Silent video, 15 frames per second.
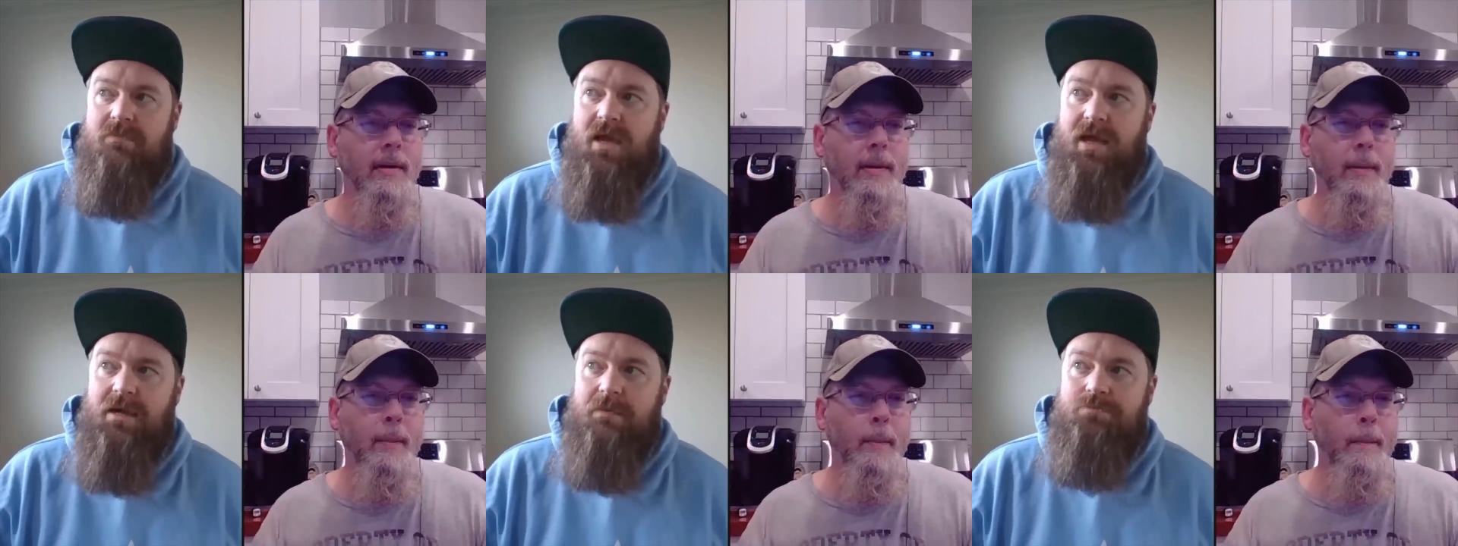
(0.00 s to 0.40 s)

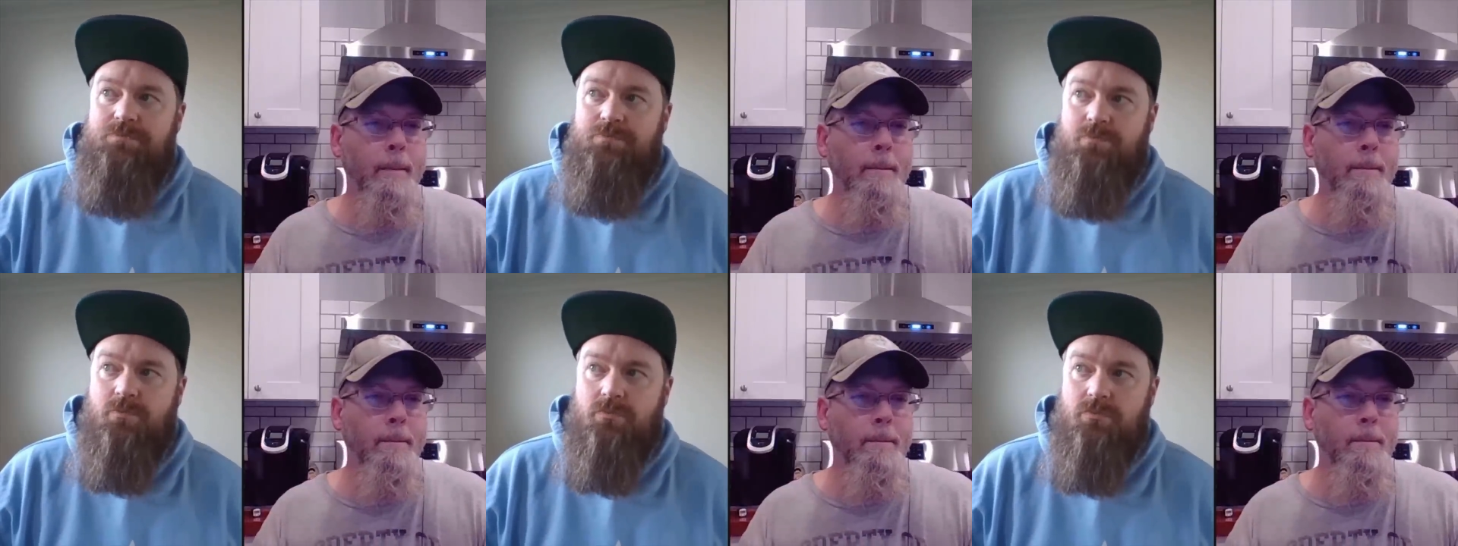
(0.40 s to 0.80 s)

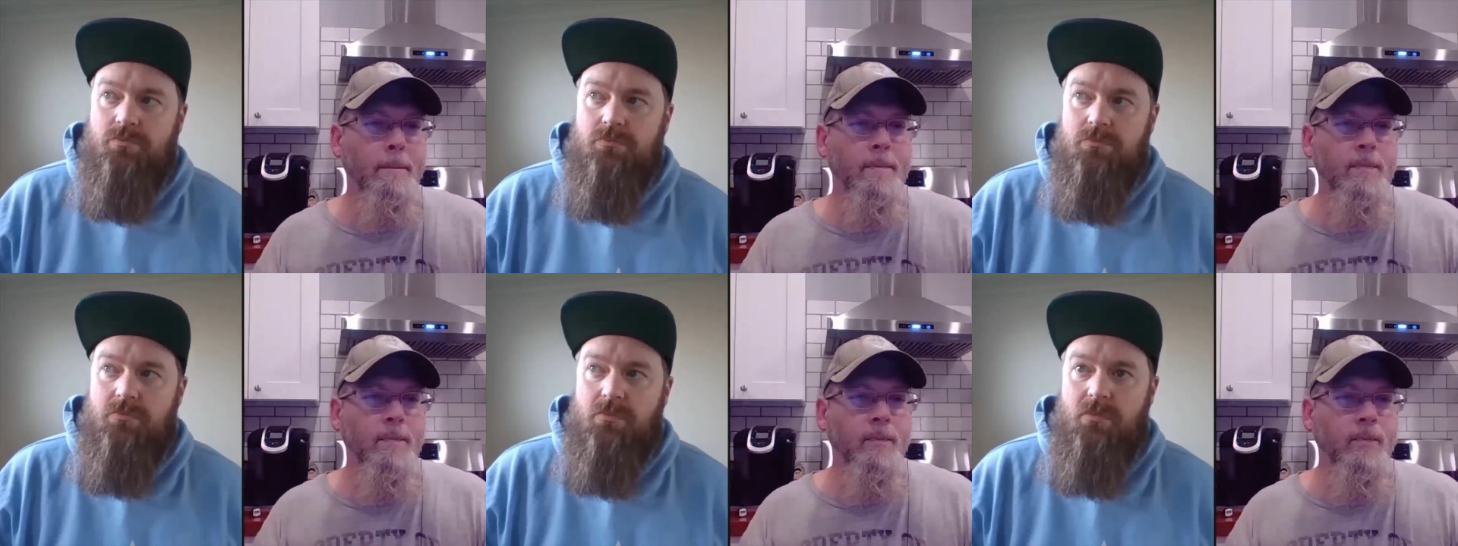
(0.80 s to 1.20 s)
Speaker 1: Um,
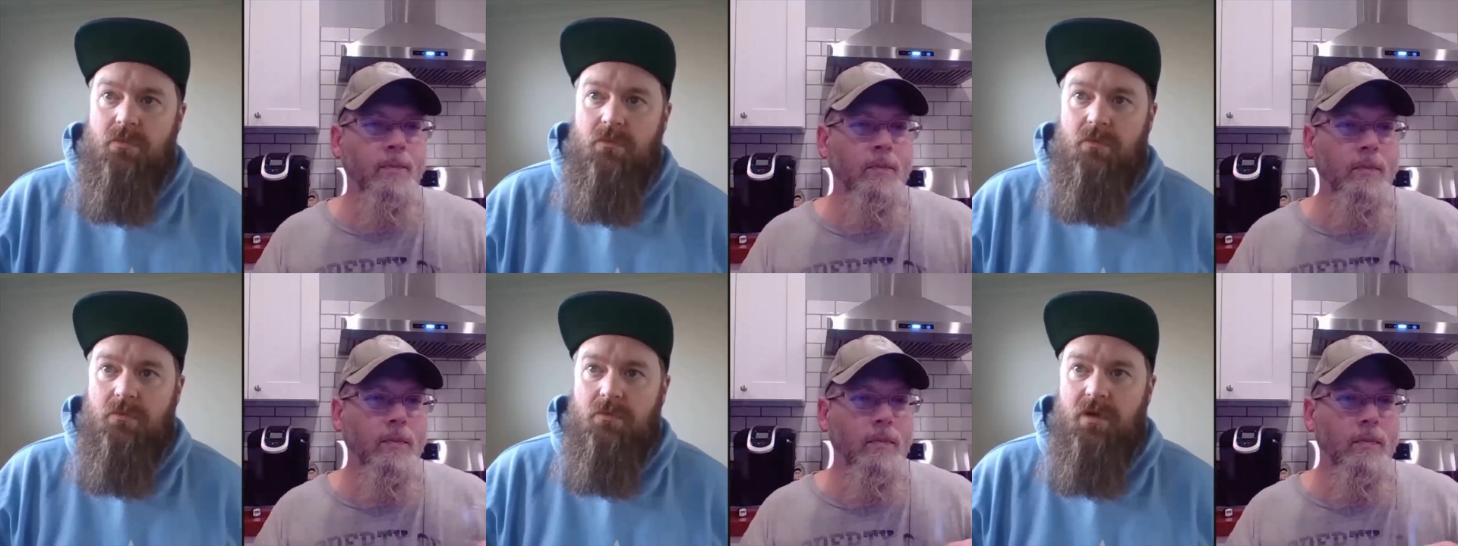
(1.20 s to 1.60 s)

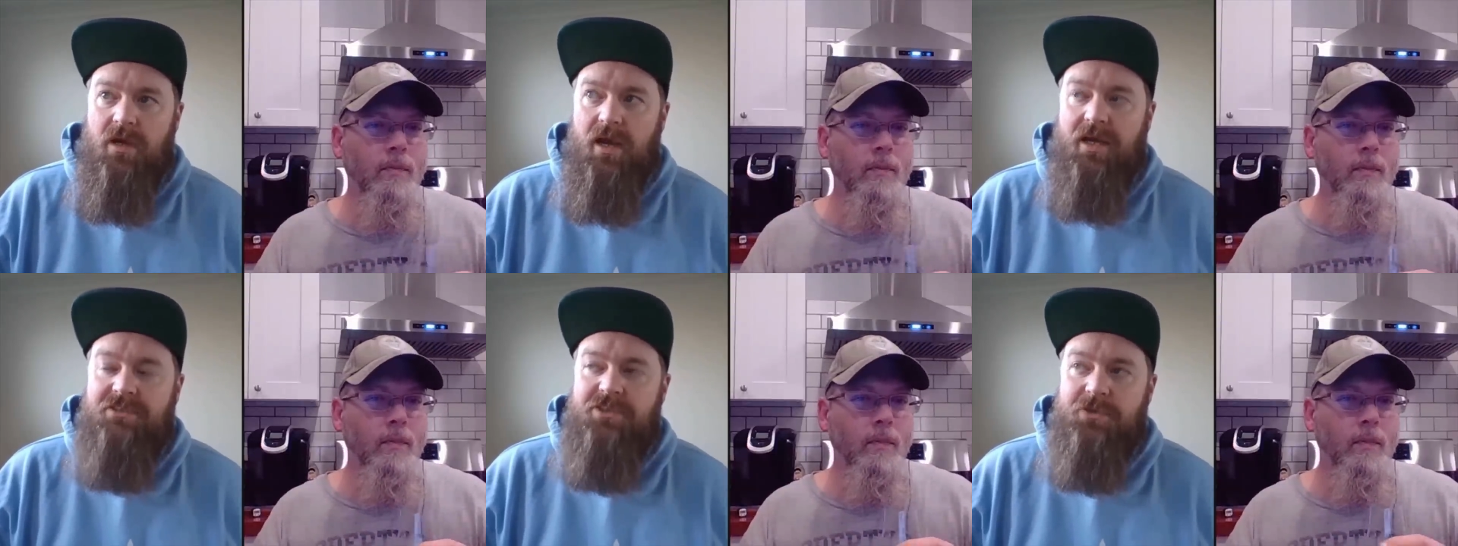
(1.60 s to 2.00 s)
I